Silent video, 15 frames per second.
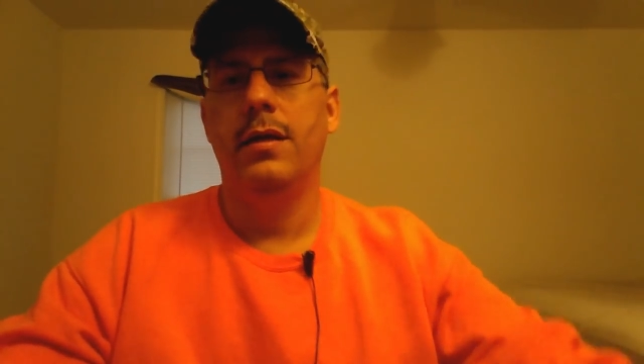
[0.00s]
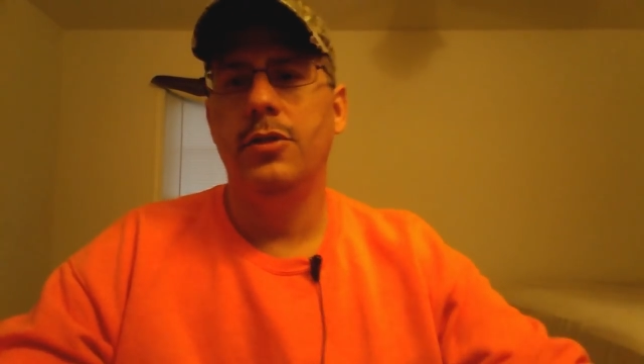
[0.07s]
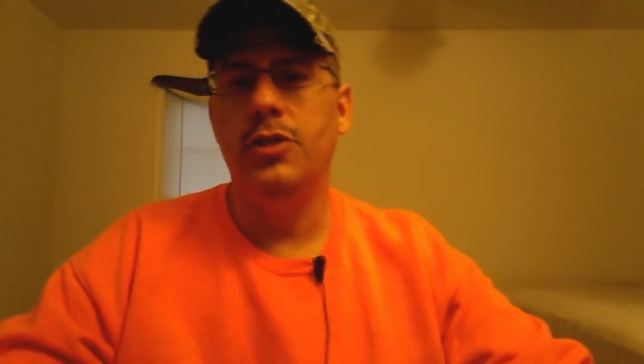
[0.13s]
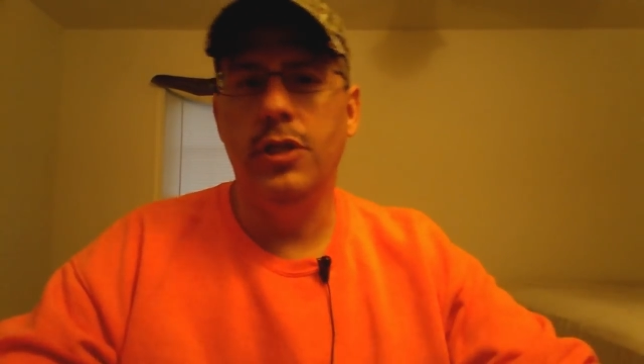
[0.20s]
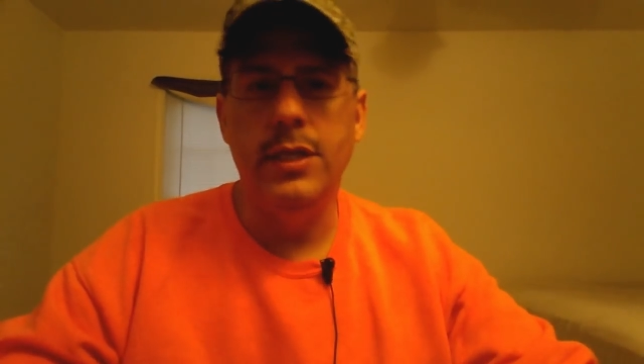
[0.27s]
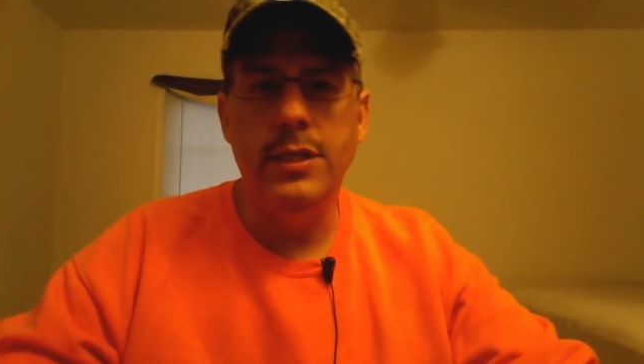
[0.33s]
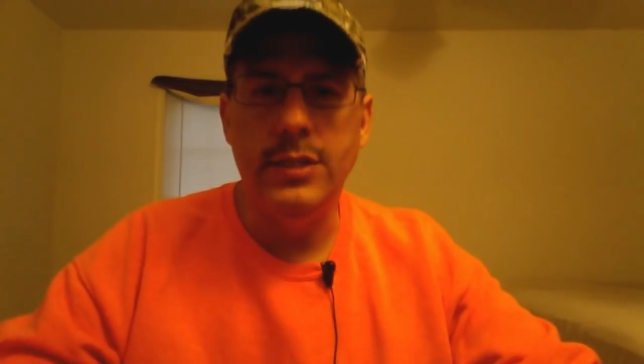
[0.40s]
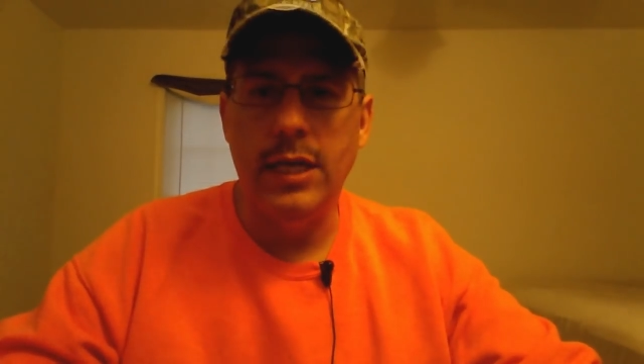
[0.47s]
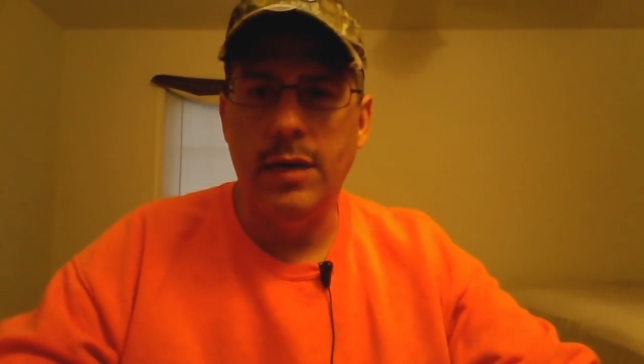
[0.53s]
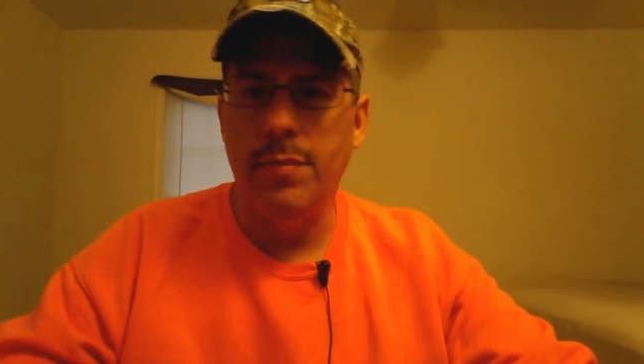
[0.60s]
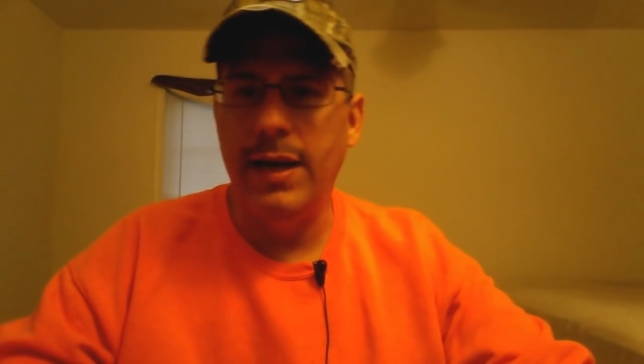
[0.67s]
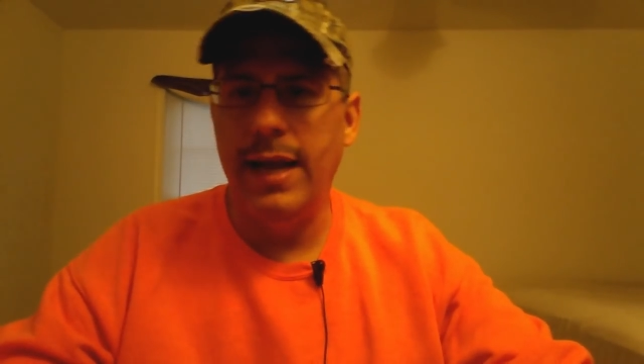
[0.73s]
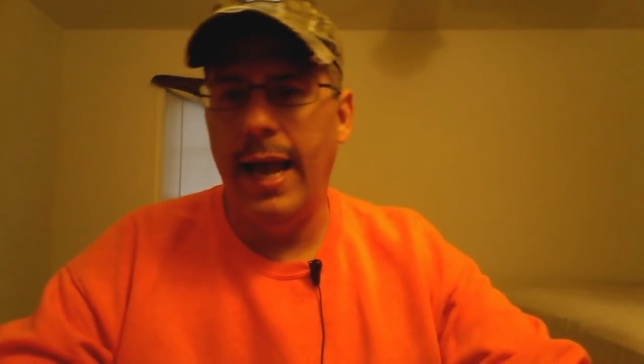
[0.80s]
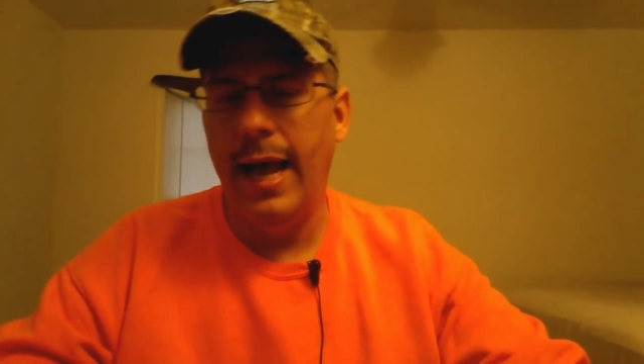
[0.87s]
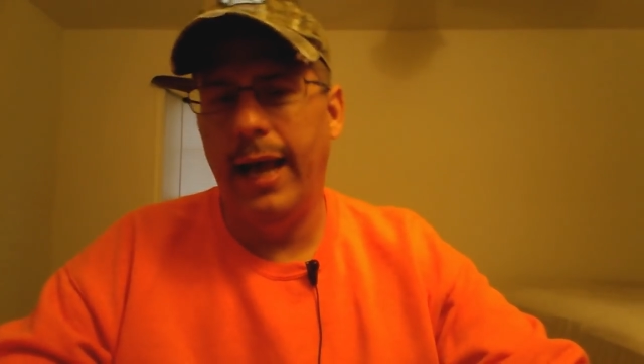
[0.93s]
should they
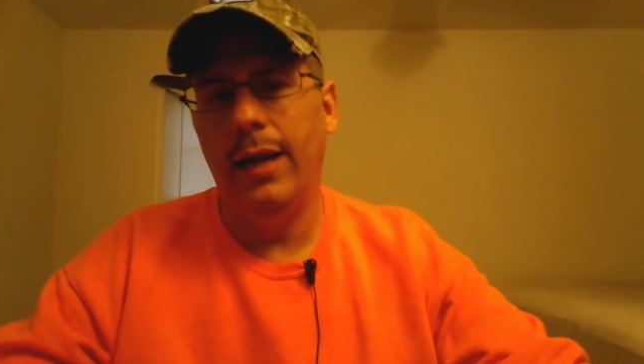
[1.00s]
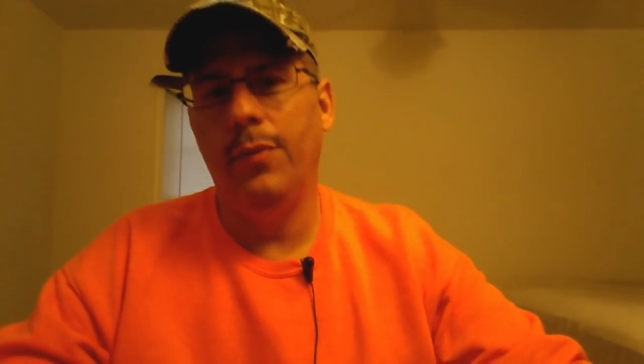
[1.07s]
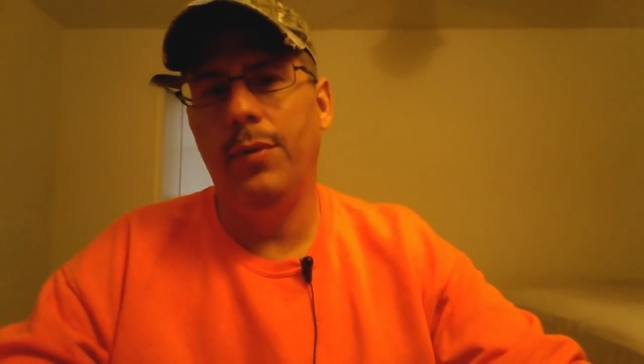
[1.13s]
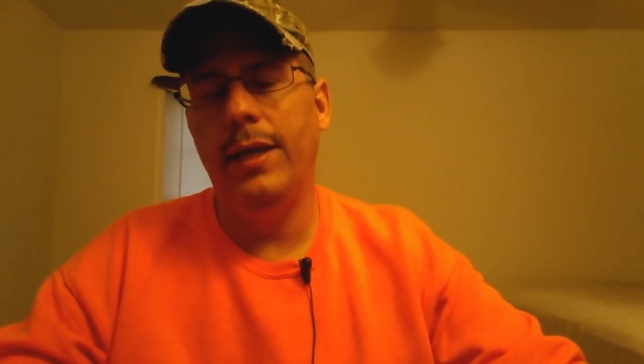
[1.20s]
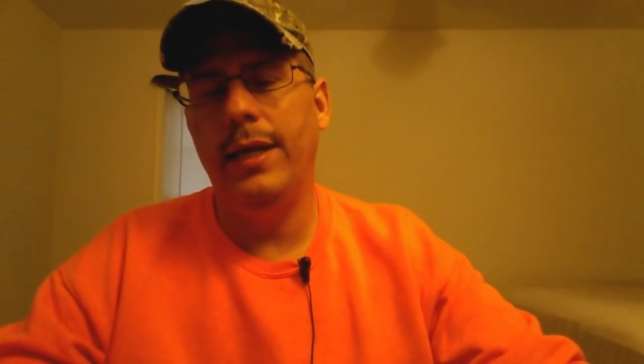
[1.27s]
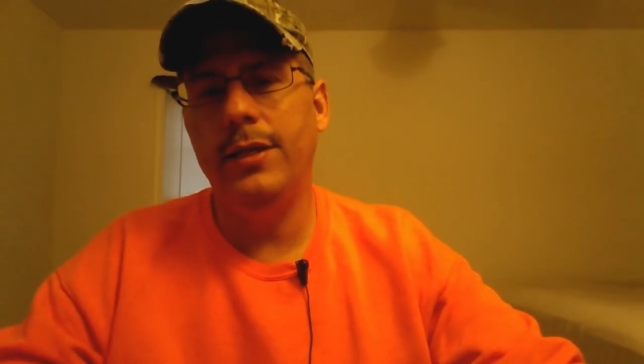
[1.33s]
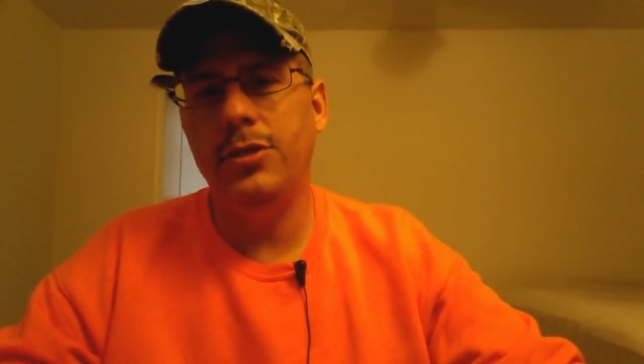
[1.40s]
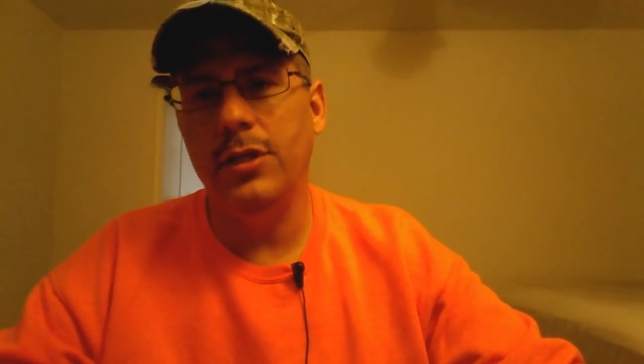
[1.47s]
celebrate Halloween?